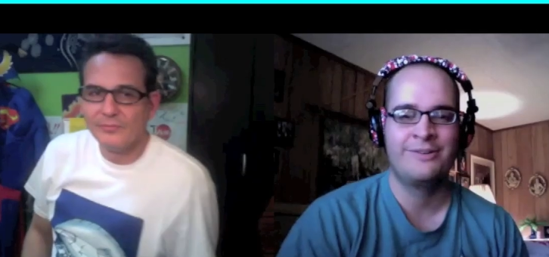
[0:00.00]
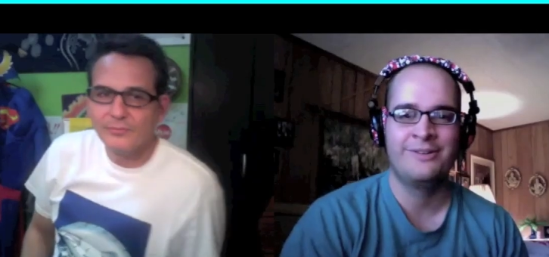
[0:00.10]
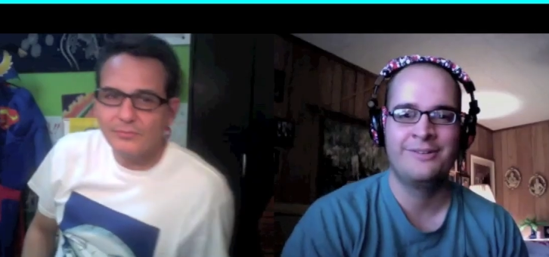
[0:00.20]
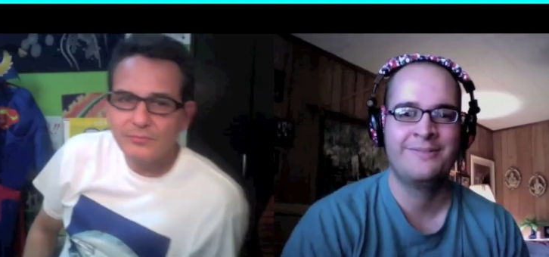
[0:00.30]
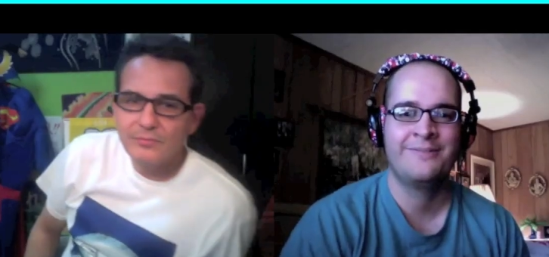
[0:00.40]

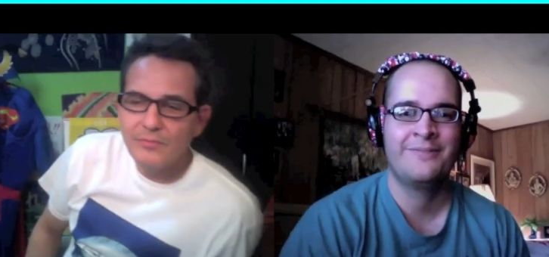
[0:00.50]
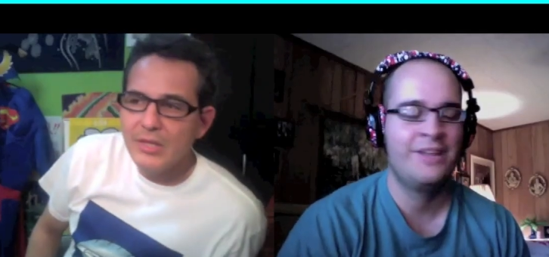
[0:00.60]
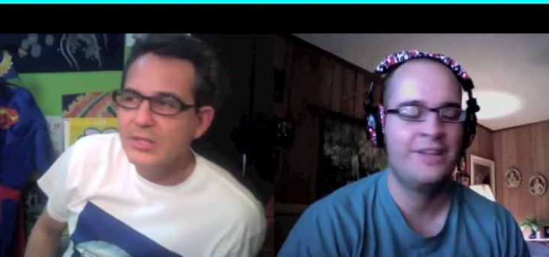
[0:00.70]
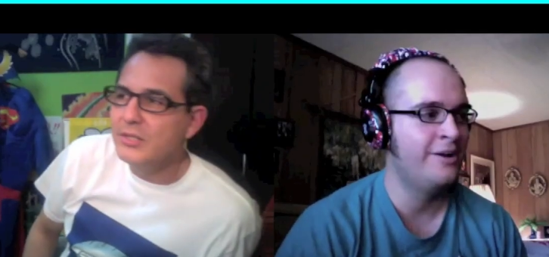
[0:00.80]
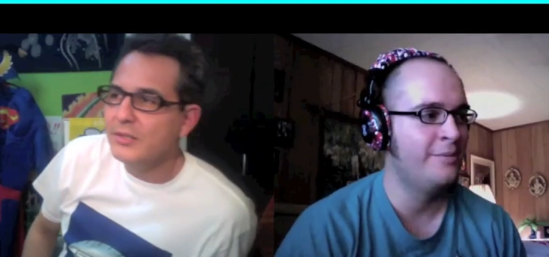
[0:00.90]

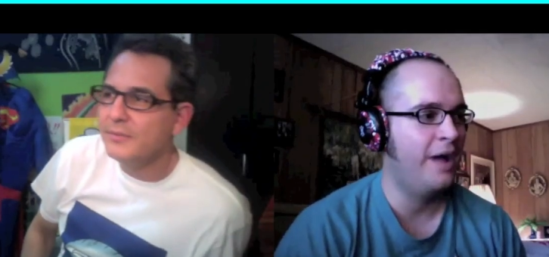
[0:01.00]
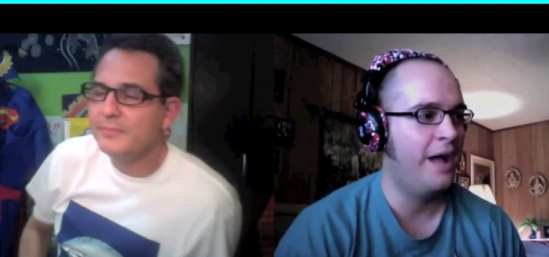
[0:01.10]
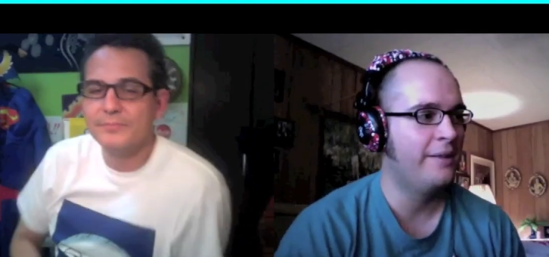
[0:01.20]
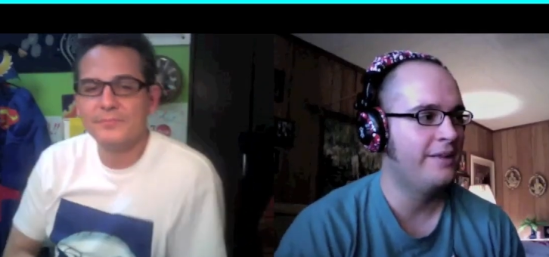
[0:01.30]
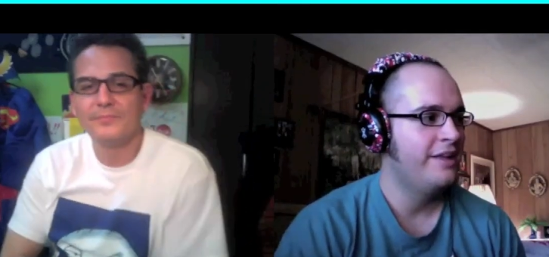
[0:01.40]
Speaker 1: no. Um,
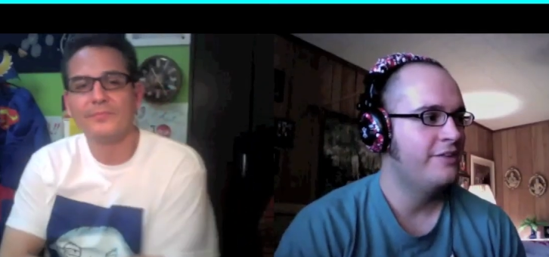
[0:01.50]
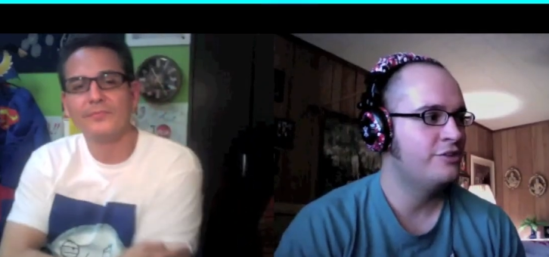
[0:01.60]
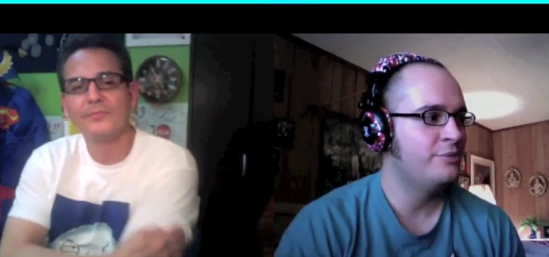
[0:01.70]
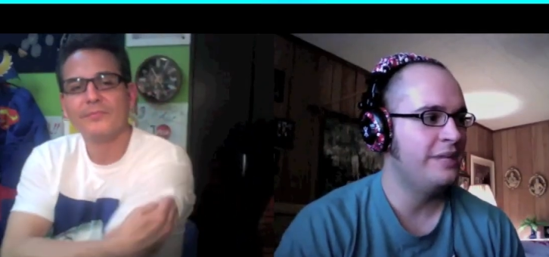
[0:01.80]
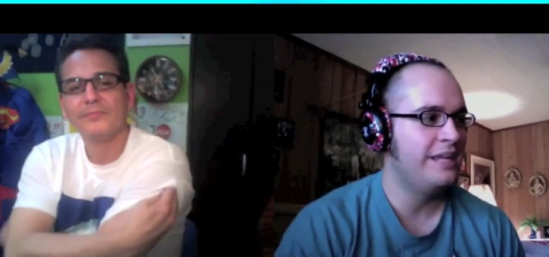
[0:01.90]
I...
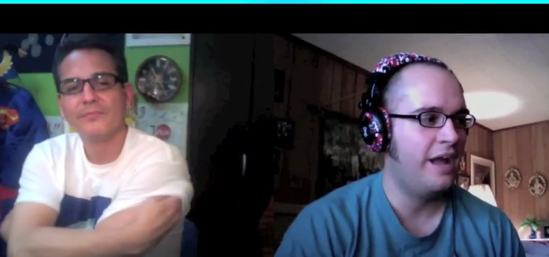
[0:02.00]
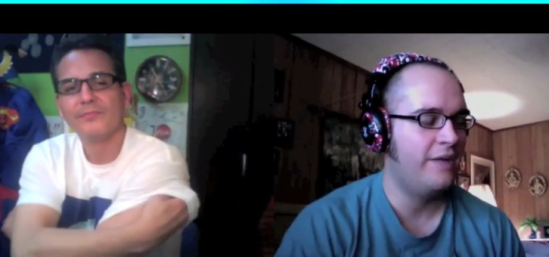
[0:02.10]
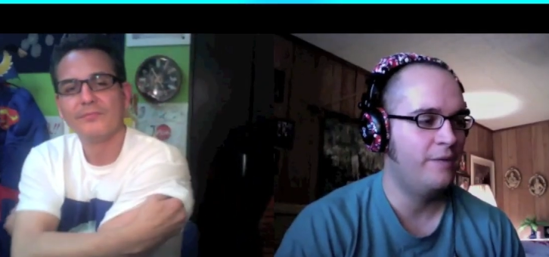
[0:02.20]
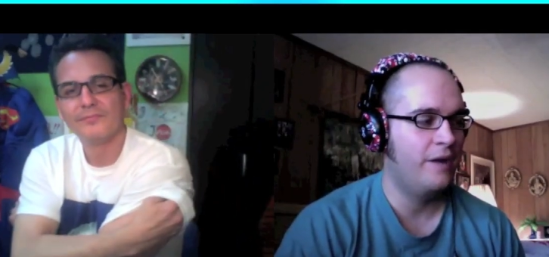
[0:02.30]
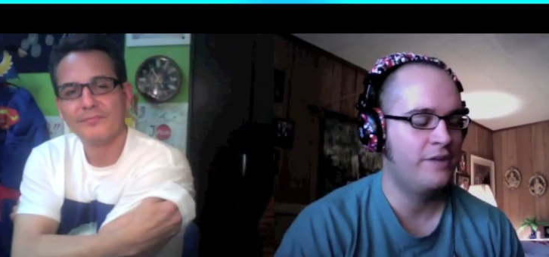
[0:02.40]
To me,
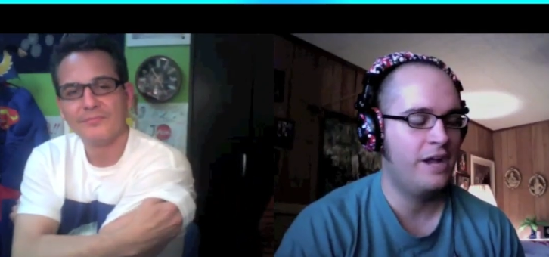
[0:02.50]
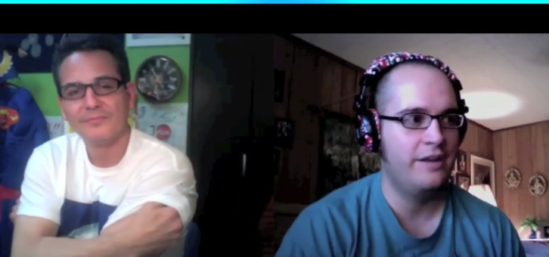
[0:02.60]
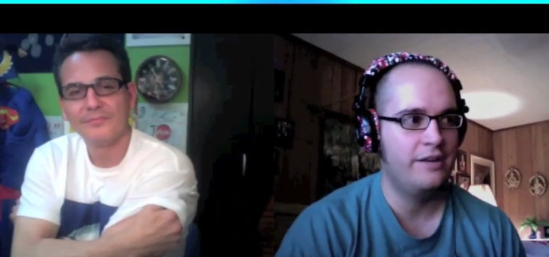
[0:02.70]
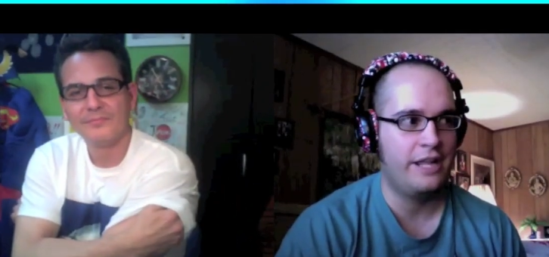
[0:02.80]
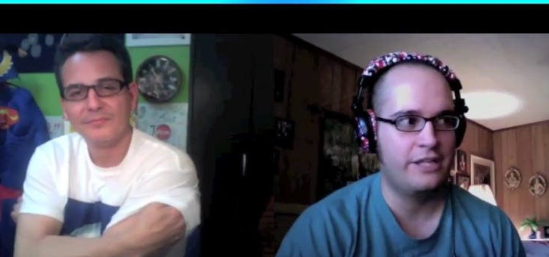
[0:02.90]
I've, I've
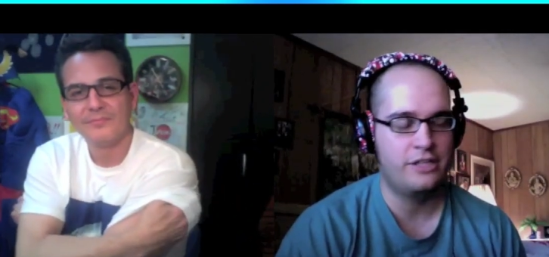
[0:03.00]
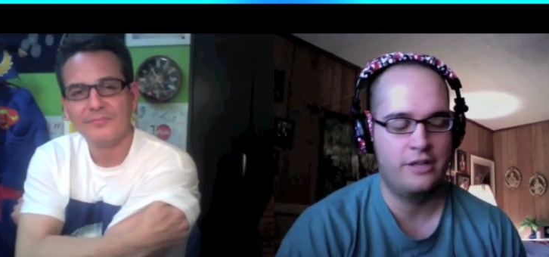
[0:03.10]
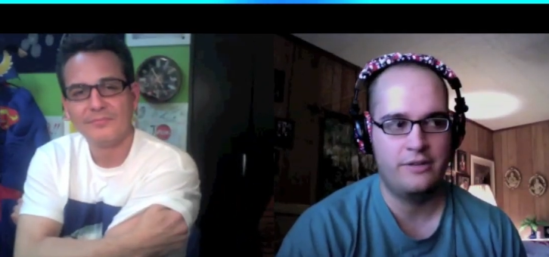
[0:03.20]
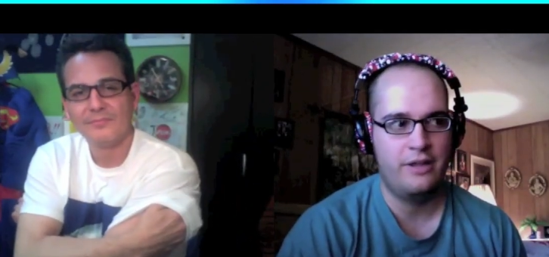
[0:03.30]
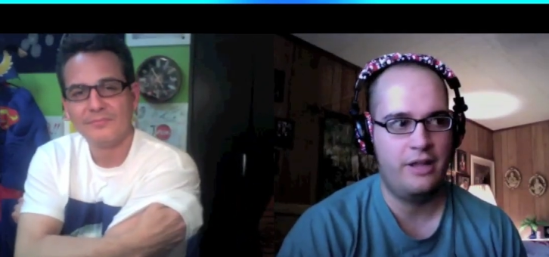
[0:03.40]
got like,
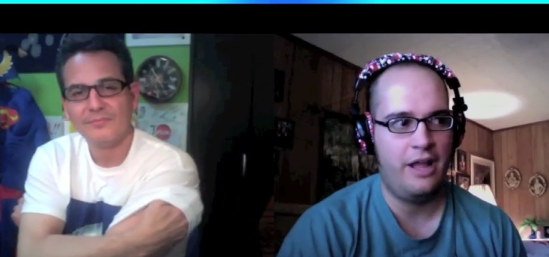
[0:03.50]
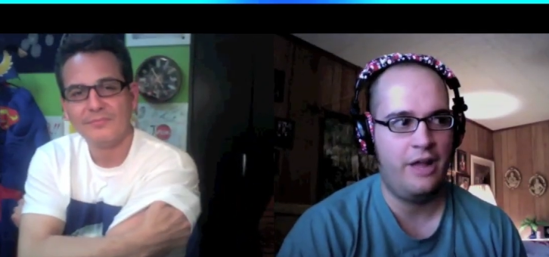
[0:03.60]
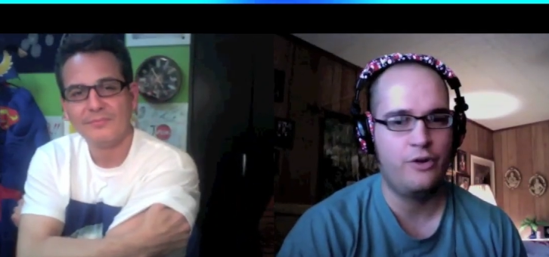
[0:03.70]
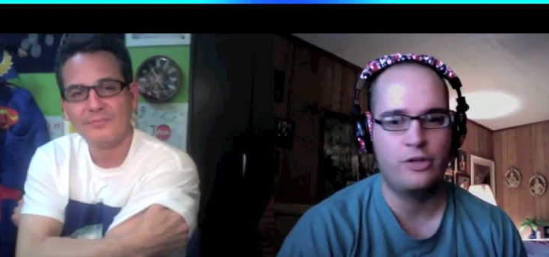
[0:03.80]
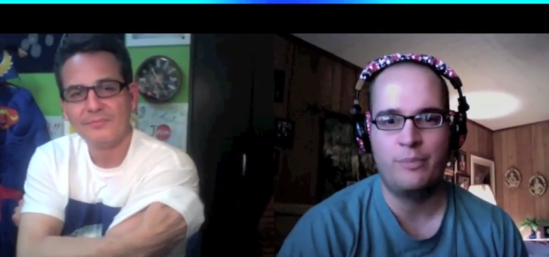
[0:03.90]

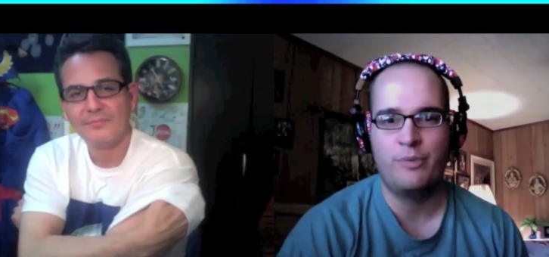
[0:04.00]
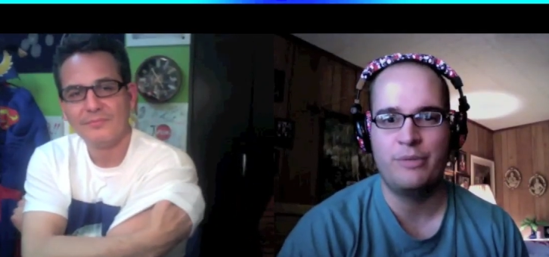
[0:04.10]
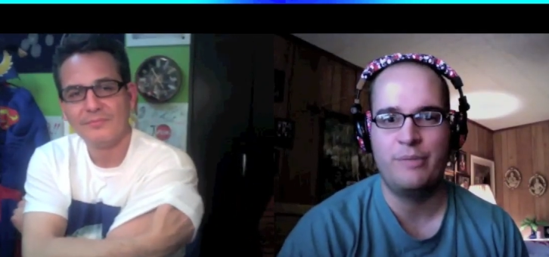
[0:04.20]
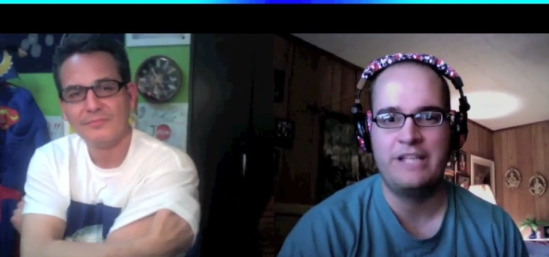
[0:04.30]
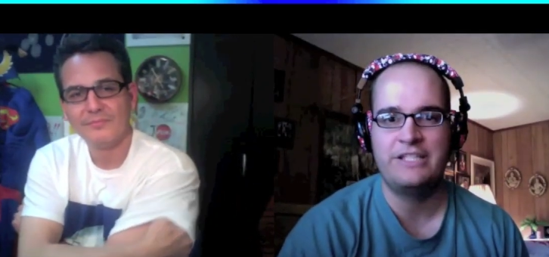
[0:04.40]
I don't know, I'm
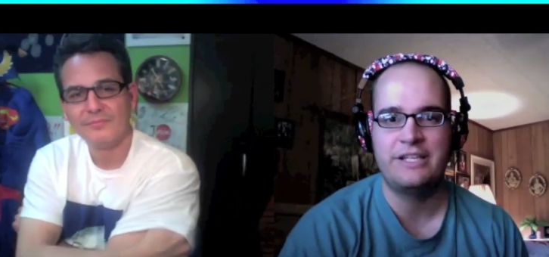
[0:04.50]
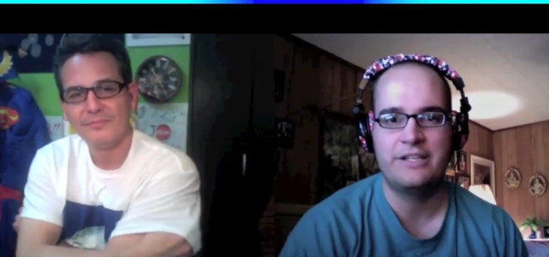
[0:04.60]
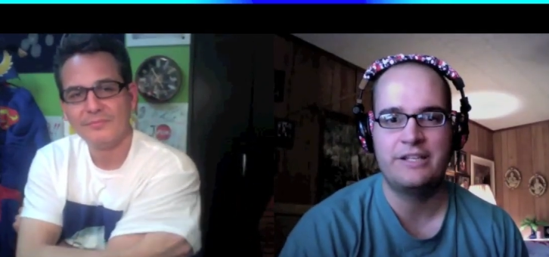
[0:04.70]
pretty basic.